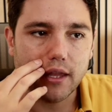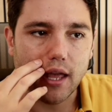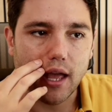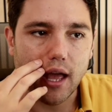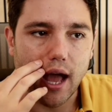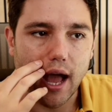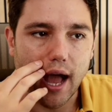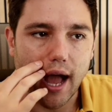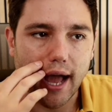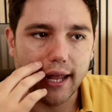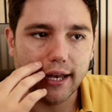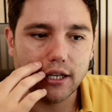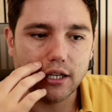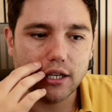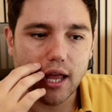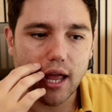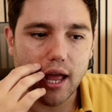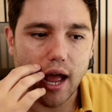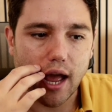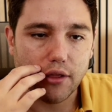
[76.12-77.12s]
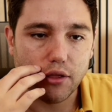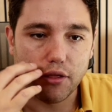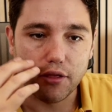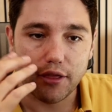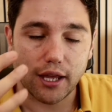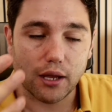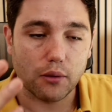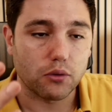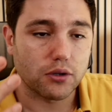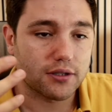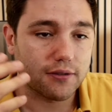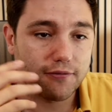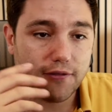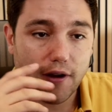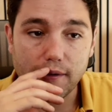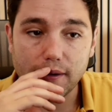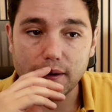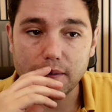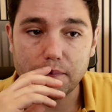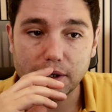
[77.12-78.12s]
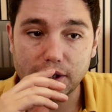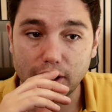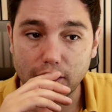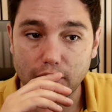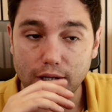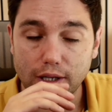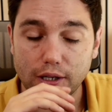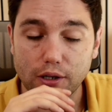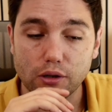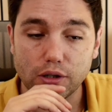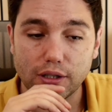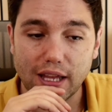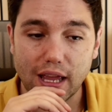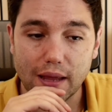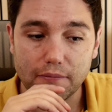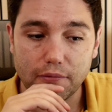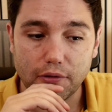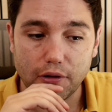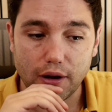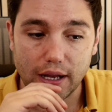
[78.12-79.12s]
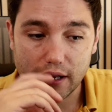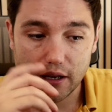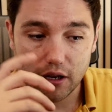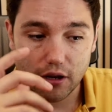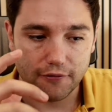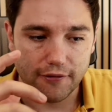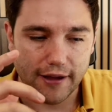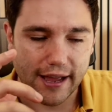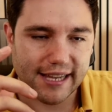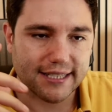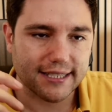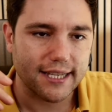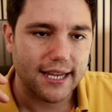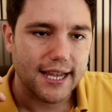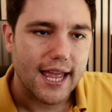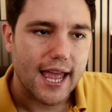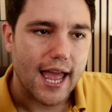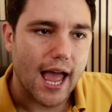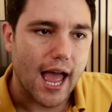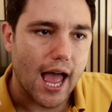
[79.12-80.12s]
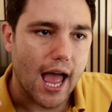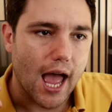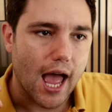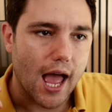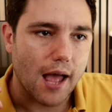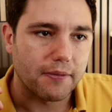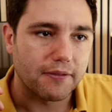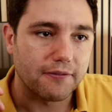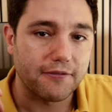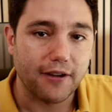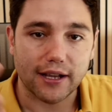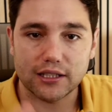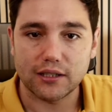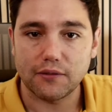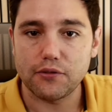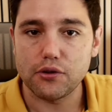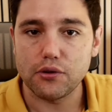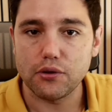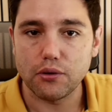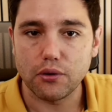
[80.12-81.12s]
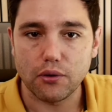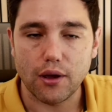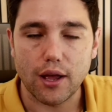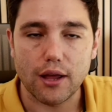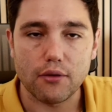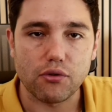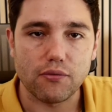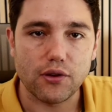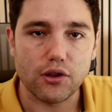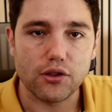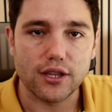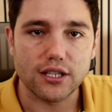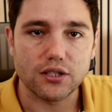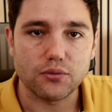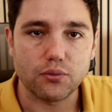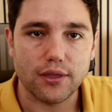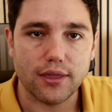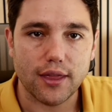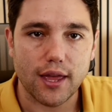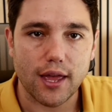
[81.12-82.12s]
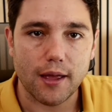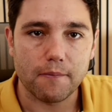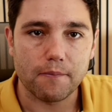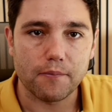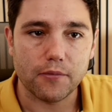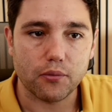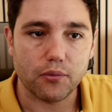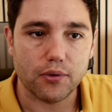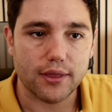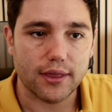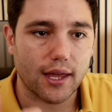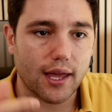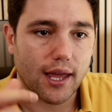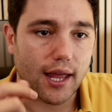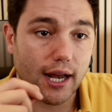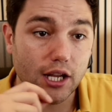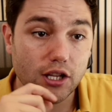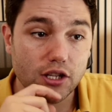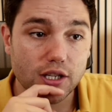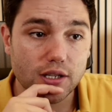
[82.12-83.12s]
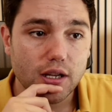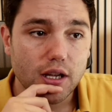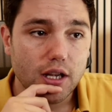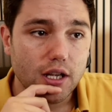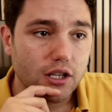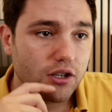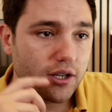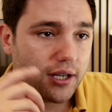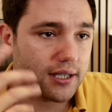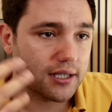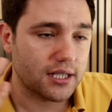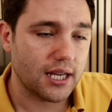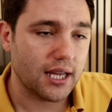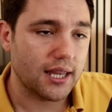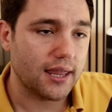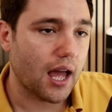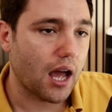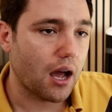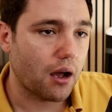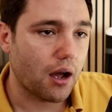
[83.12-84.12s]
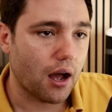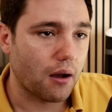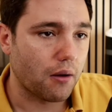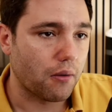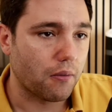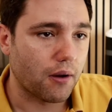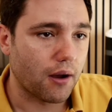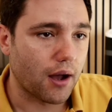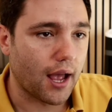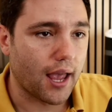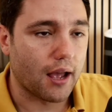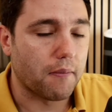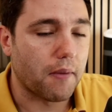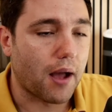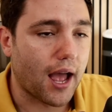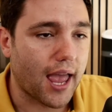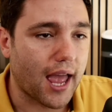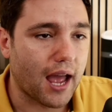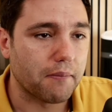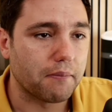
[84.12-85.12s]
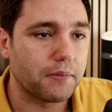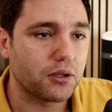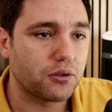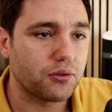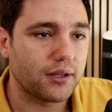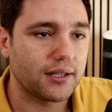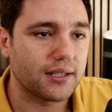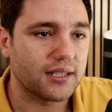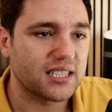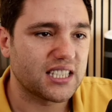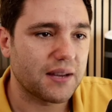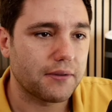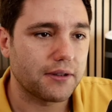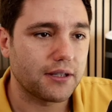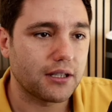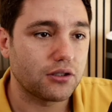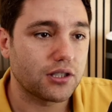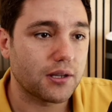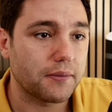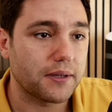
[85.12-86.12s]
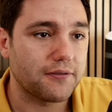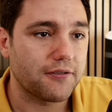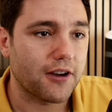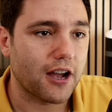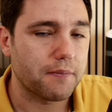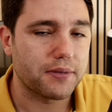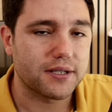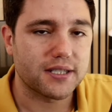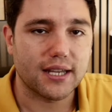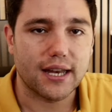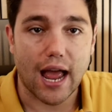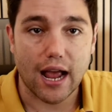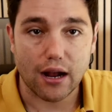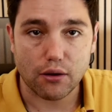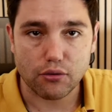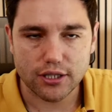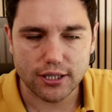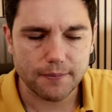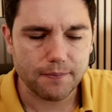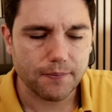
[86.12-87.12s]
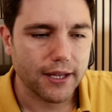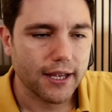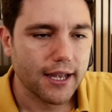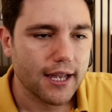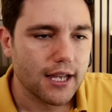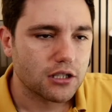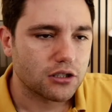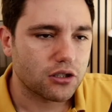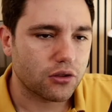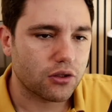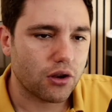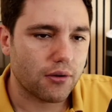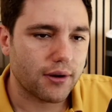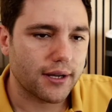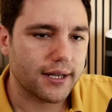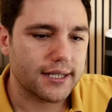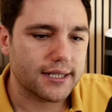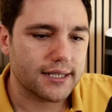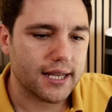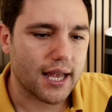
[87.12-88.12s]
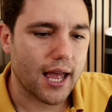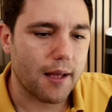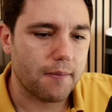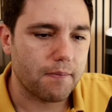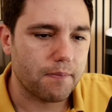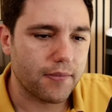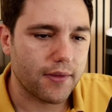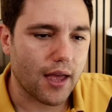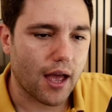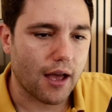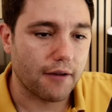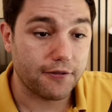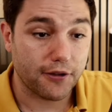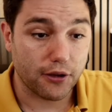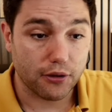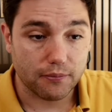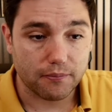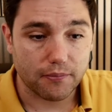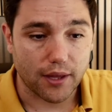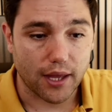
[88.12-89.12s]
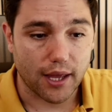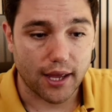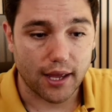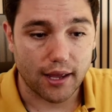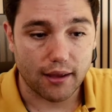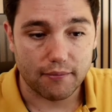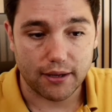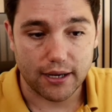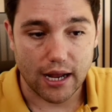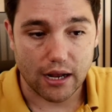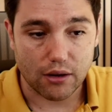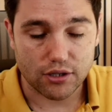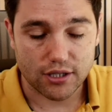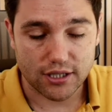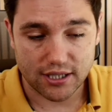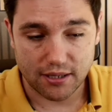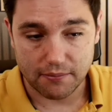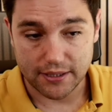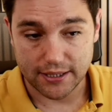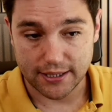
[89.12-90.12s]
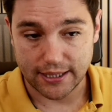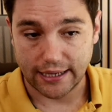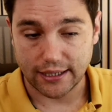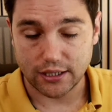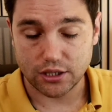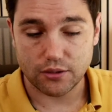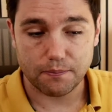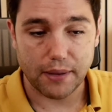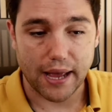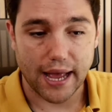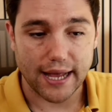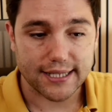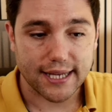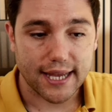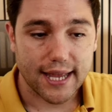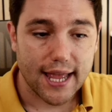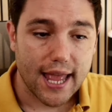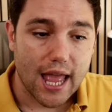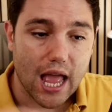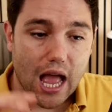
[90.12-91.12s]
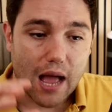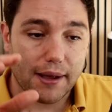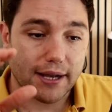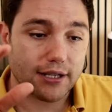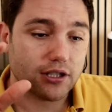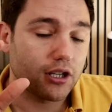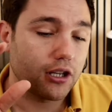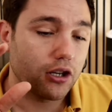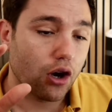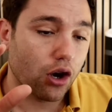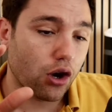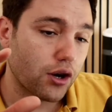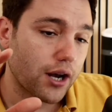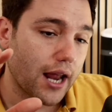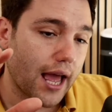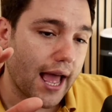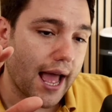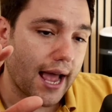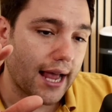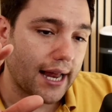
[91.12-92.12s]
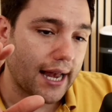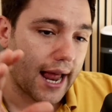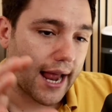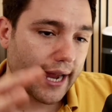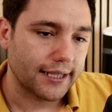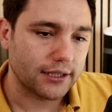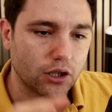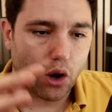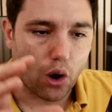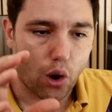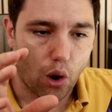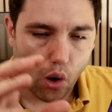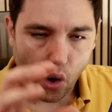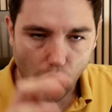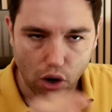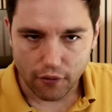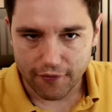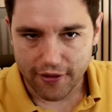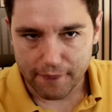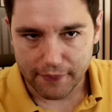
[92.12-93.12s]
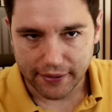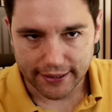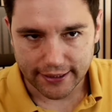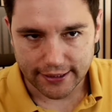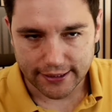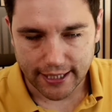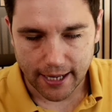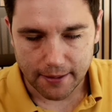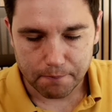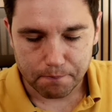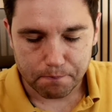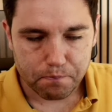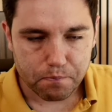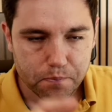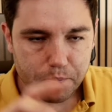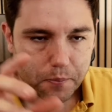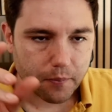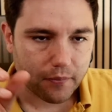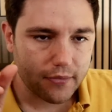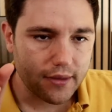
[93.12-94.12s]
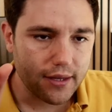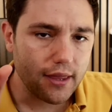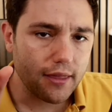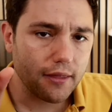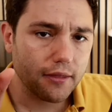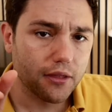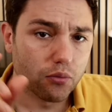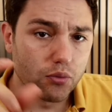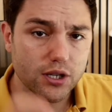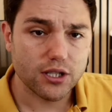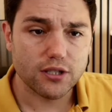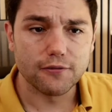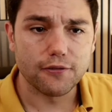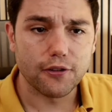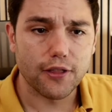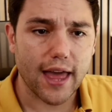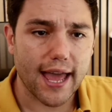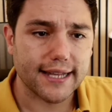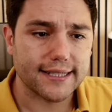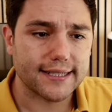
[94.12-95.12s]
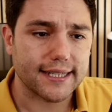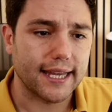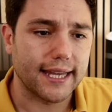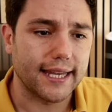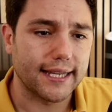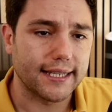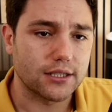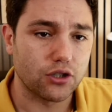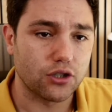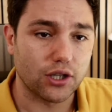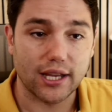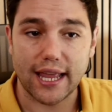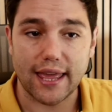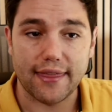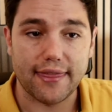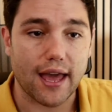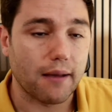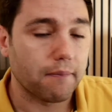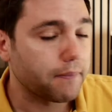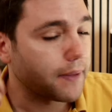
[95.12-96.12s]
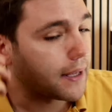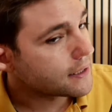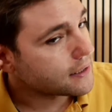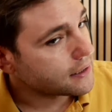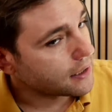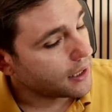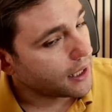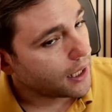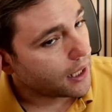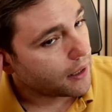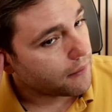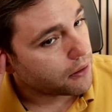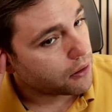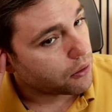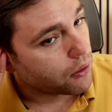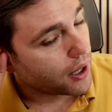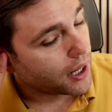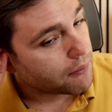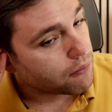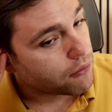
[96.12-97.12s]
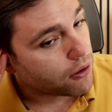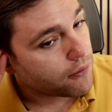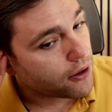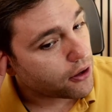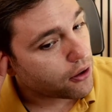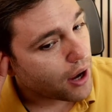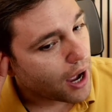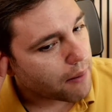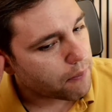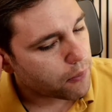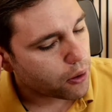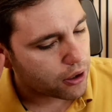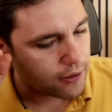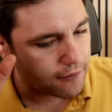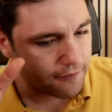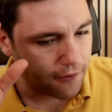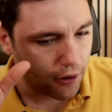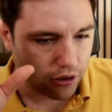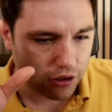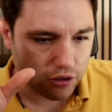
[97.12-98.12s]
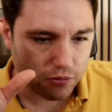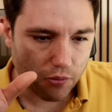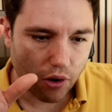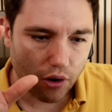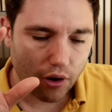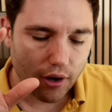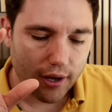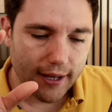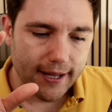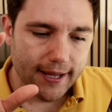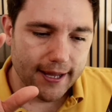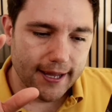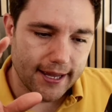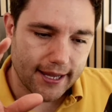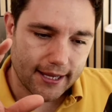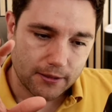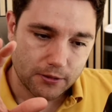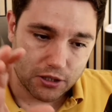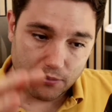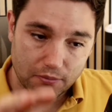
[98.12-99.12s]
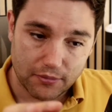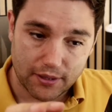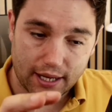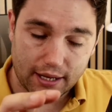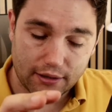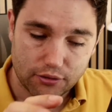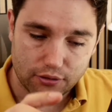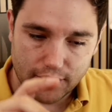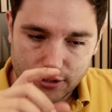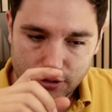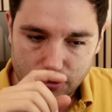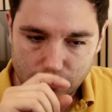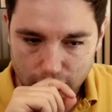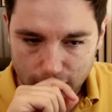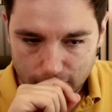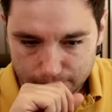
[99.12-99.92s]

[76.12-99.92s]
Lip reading: And I don't think it was a very particularly good game for either of us. In fact, if you review this with an engine, you can see that I am between 70 to 75% accuracy. So there is a few inaccuracies and mistakes, but I'm actually not going to highlight all of them in this game. The reason for that is you can get that easily if you do a game review. I'm going to focus more in something I'm trying to